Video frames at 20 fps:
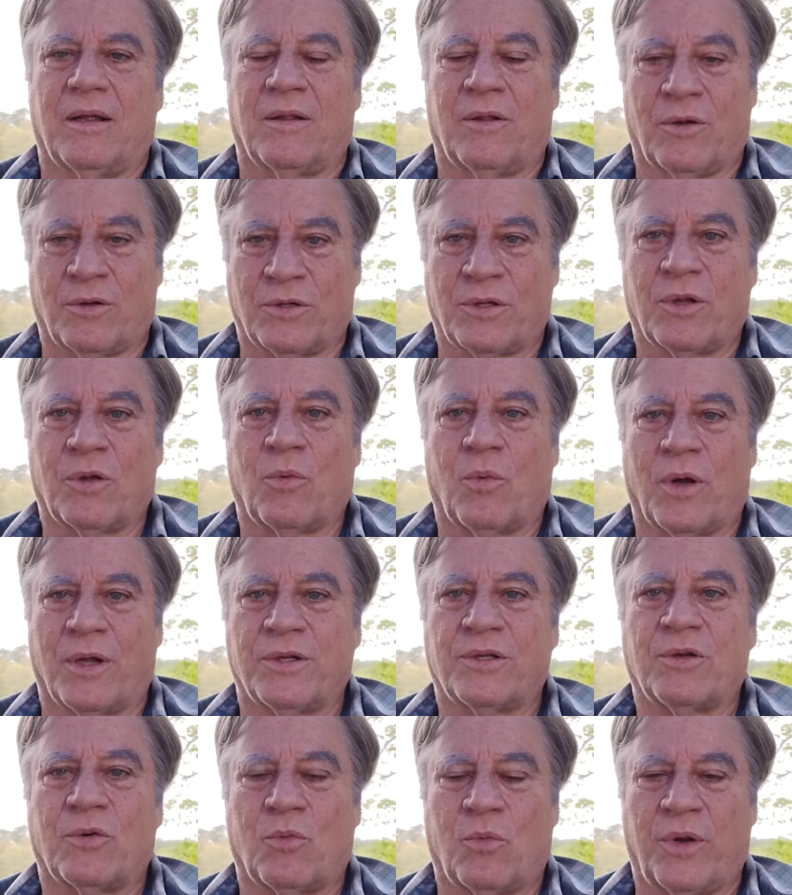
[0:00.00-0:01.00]
Those are the
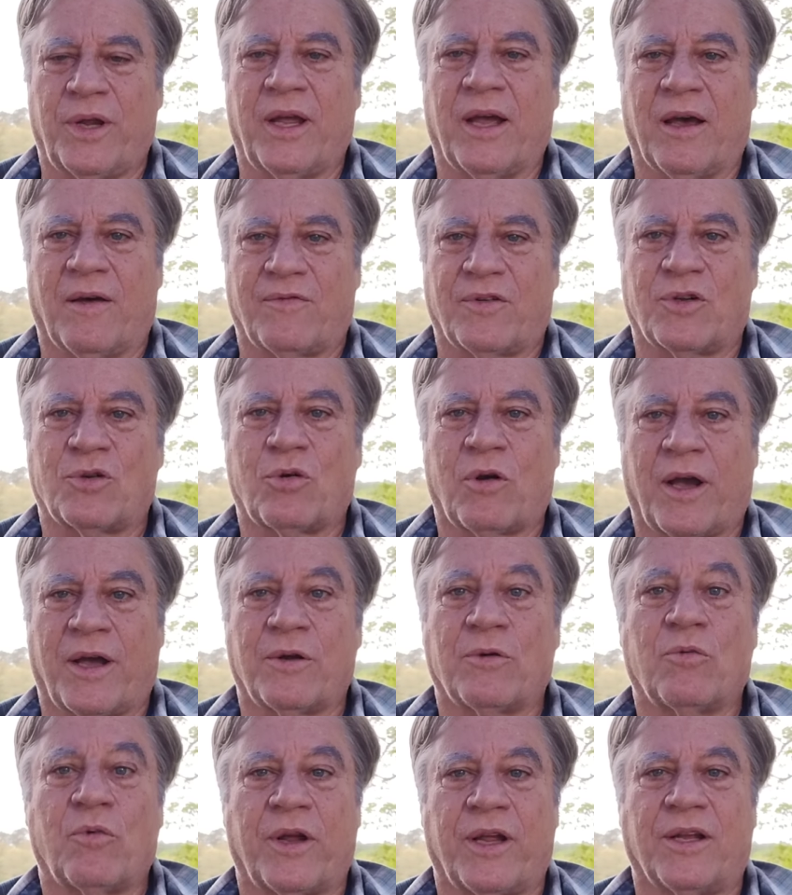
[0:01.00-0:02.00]
ones that we have to try
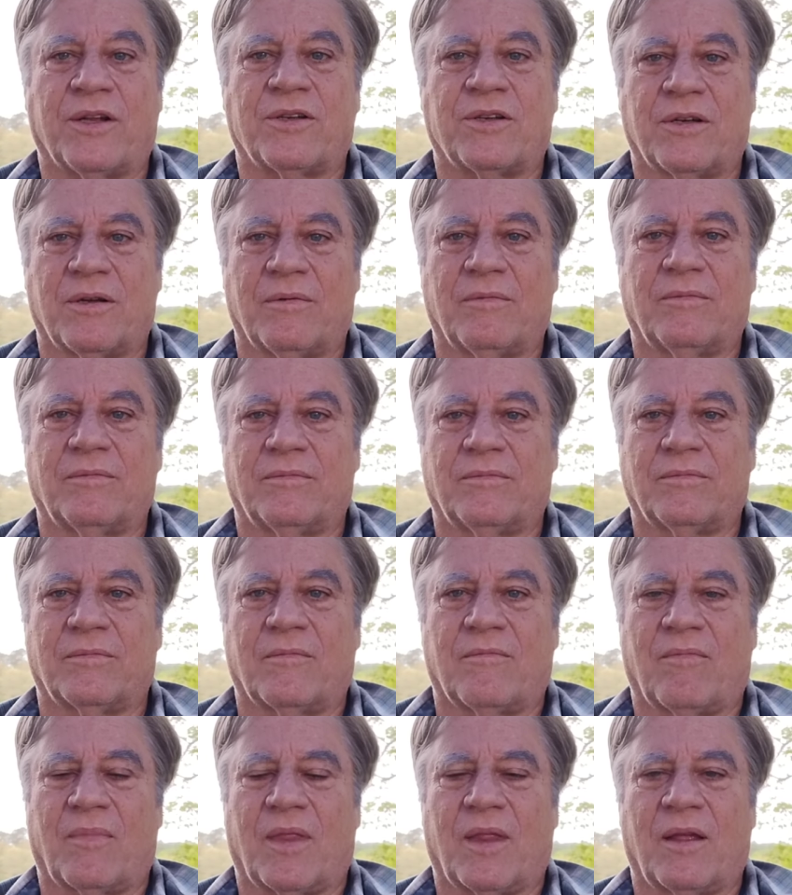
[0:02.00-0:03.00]
to reach.
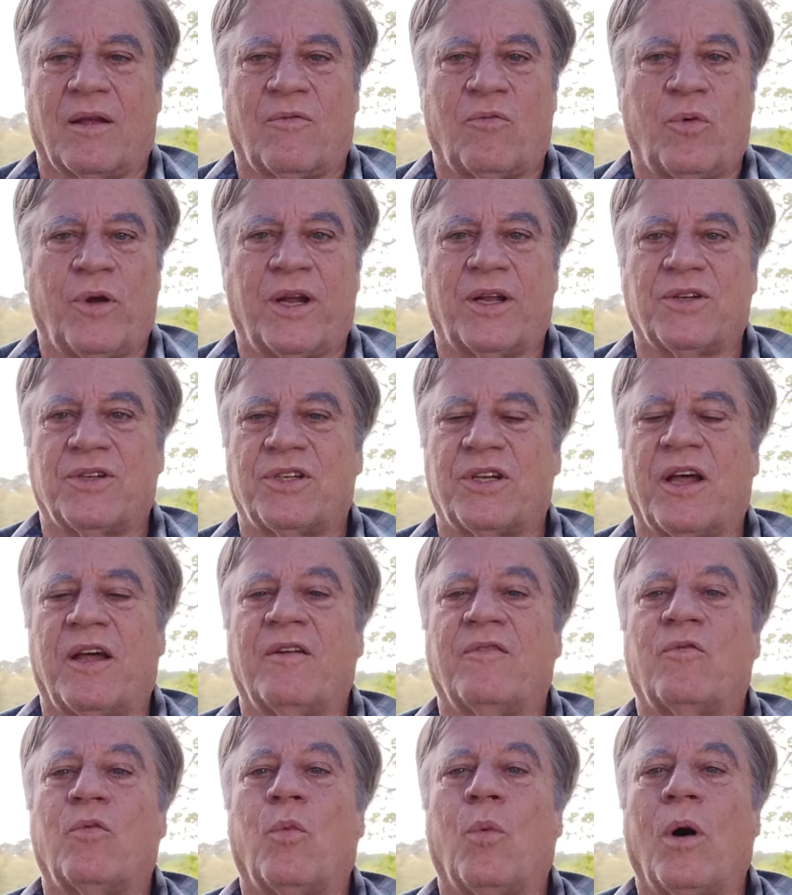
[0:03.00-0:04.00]
If we can
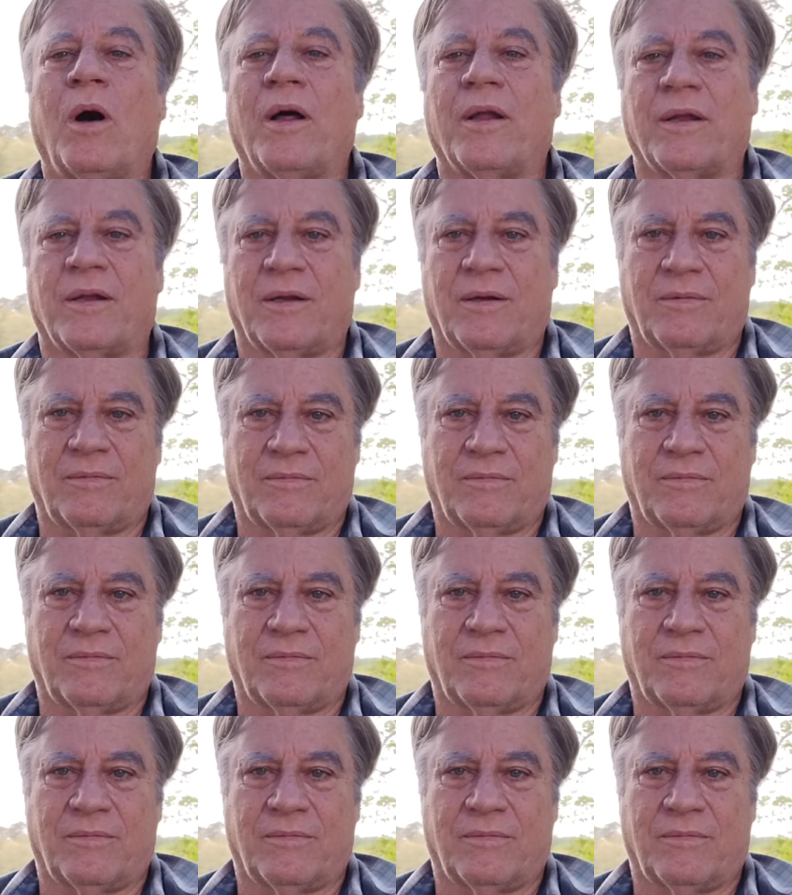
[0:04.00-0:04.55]
save one,